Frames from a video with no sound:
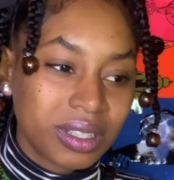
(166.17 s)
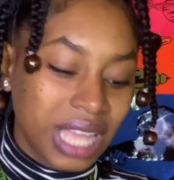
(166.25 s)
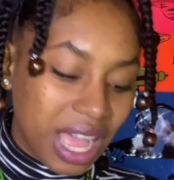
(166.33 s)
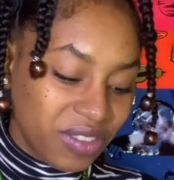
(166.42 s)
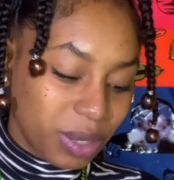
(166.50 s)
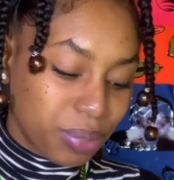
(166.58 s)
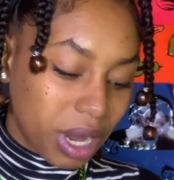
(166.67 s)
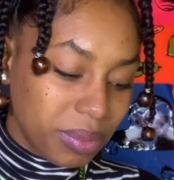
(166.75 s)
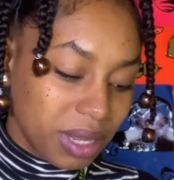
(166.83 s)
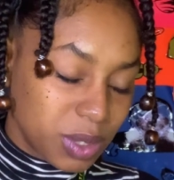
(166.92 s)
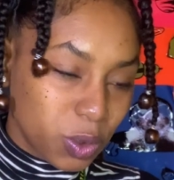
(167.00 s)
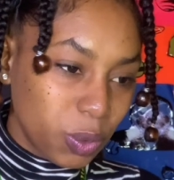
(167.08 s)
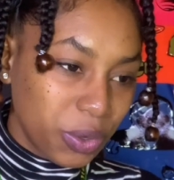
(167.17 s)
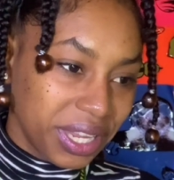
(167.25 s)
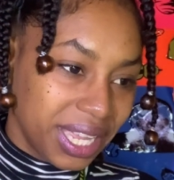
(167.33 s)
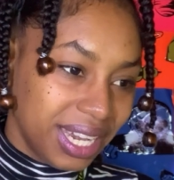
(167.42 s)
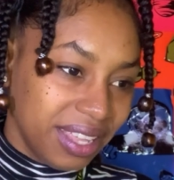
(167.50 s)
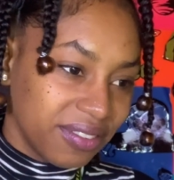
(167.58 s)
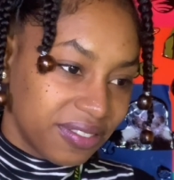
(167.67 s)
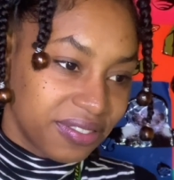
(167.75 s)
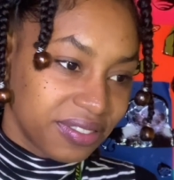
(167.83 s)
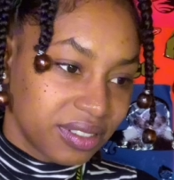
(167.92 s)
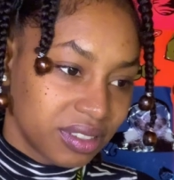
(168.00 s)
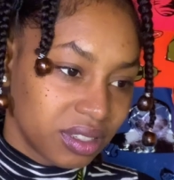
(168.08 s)
You're having problems with where you live.
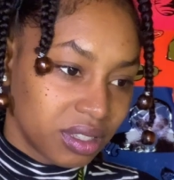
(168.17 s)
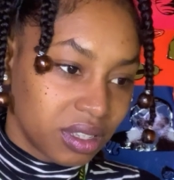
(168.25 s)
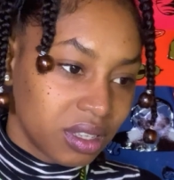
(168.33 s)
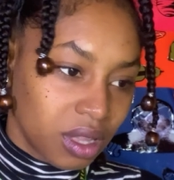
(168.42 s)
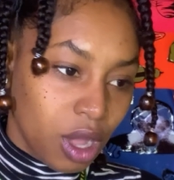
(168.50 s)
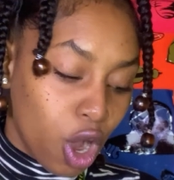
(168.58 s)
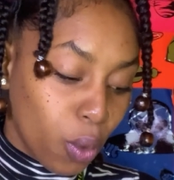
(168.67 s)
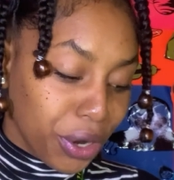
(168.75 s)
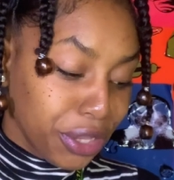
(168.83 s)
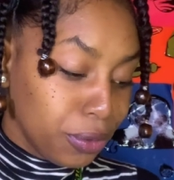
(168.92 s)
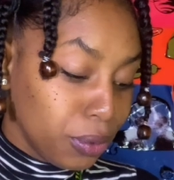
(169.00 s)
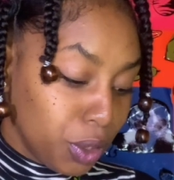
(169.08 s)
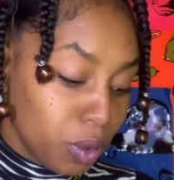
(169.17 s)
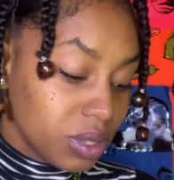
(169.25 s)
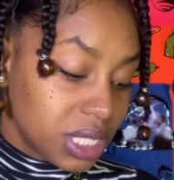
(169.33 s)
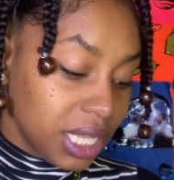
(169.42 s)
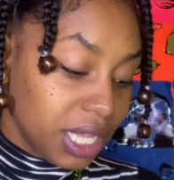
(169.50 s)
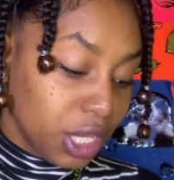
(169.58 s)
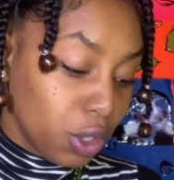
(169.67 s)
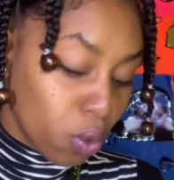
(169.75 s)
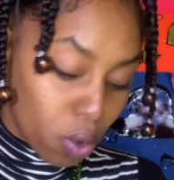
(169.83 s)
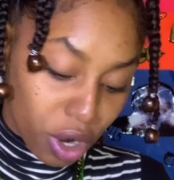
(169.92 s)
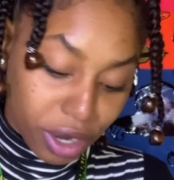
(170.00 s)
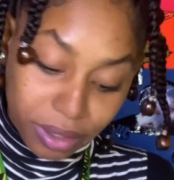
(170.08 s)
How are you using
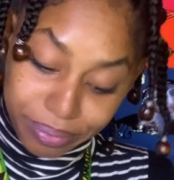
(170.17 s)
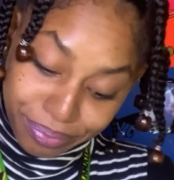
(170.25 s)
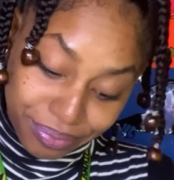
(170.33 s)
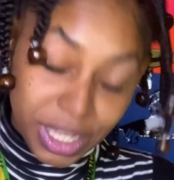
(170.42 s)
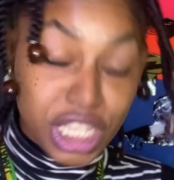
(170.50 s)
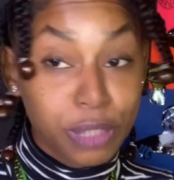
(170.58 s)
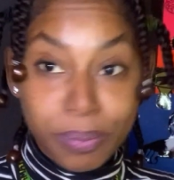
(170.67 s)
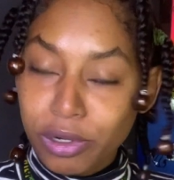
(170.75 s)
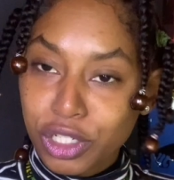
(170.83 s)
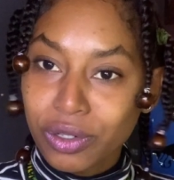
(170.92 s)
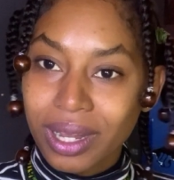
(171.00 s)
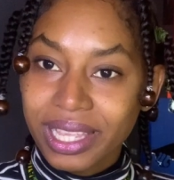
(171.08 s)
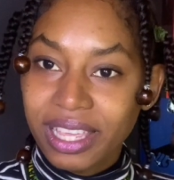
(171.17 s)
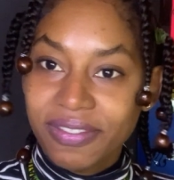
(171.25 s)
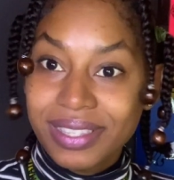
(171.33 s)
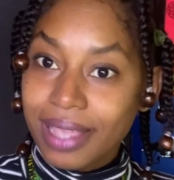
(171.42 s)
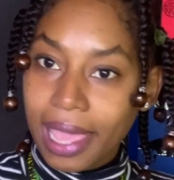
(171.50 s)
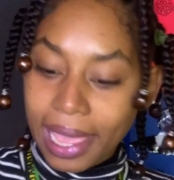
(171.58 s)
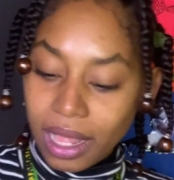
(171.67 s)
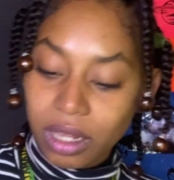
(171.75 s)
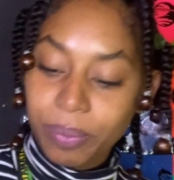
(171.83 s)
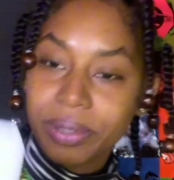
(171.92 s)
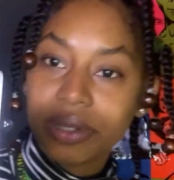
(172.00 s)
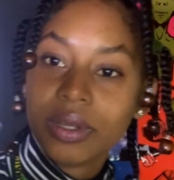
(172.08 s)
your spiritual gifts to
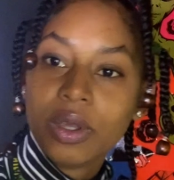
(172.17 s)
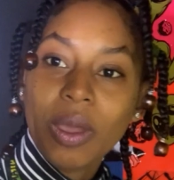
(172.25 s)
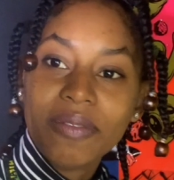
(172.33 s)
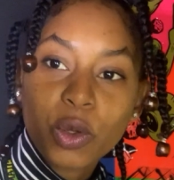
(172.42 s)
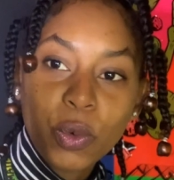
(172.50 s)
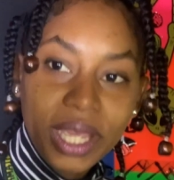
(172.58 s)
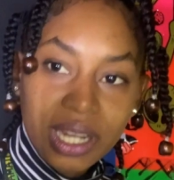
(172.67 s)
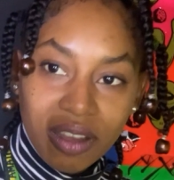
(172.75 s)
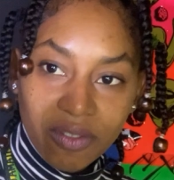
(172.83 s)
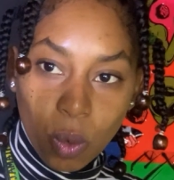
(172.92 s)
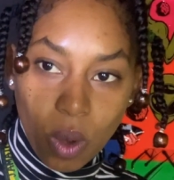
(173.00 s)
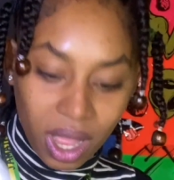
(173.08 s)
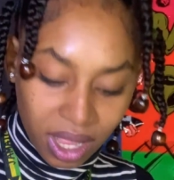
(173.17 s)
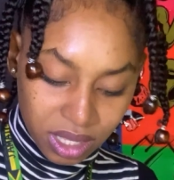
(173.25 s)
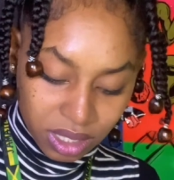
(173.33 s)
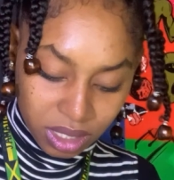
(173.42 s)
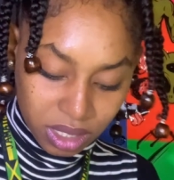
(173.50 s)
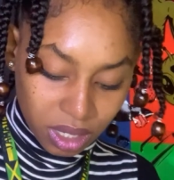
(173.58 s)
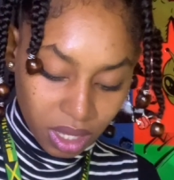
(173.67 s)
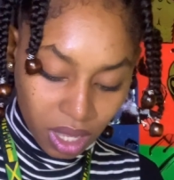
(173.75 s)
help uh, the Queen of Wands.